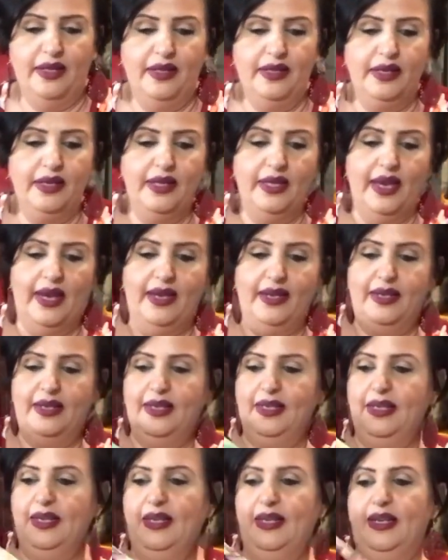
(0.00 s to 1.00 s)
Look at that.
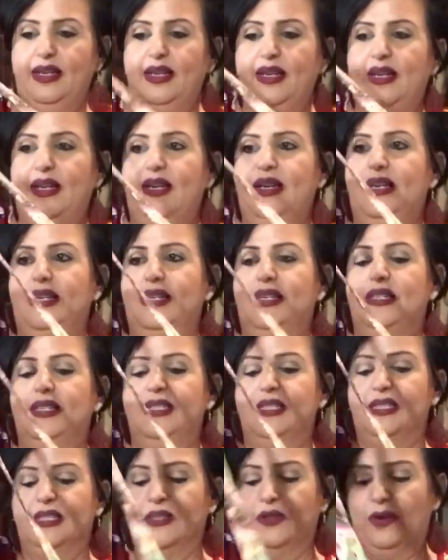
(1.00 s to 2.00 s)

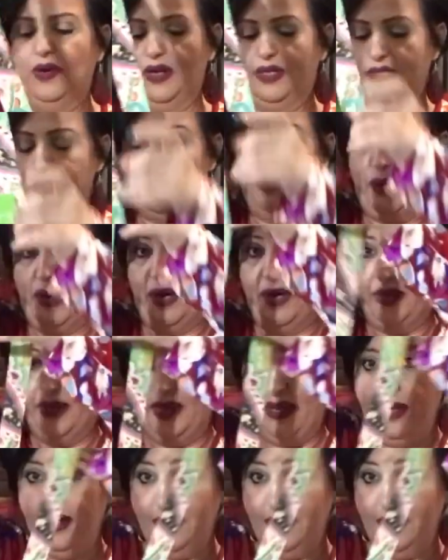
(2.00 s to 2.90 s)
It's a crossbody.